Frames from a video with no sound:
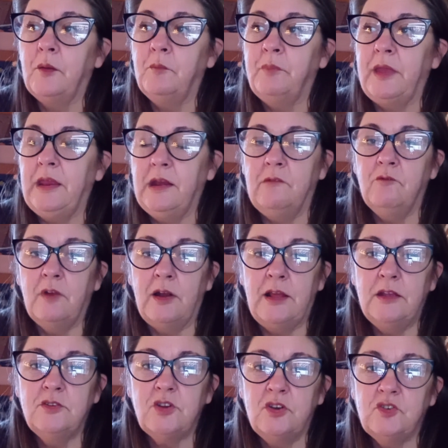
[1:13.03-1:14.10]
being in
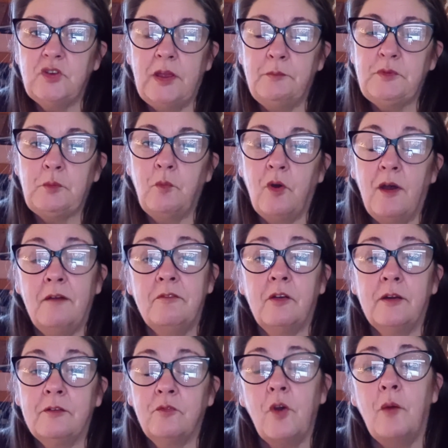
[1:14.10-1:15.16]
relationships and whatever.
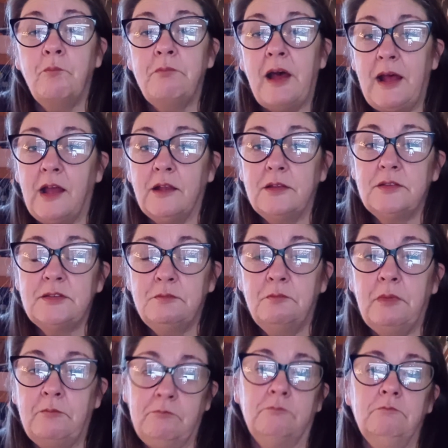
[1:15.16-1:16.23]
And I've gone back to
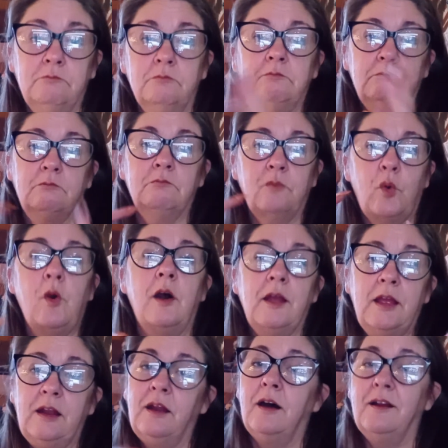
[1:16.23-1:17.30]
my
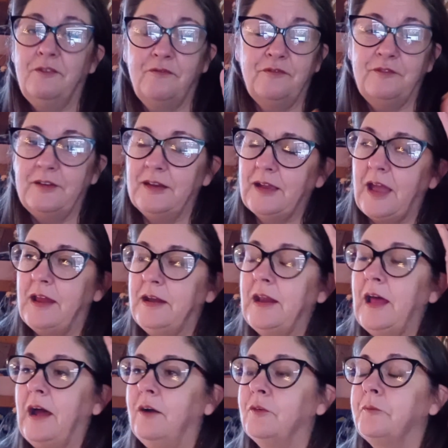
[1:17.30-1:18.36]
quiet life again
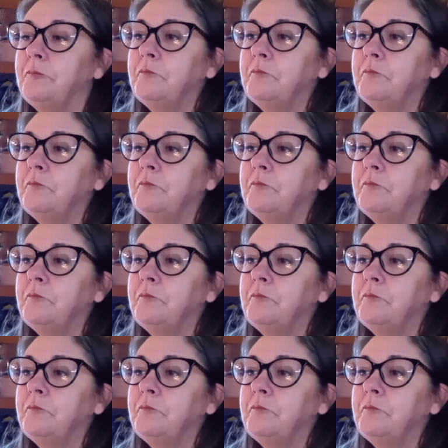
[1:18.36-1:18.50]
now.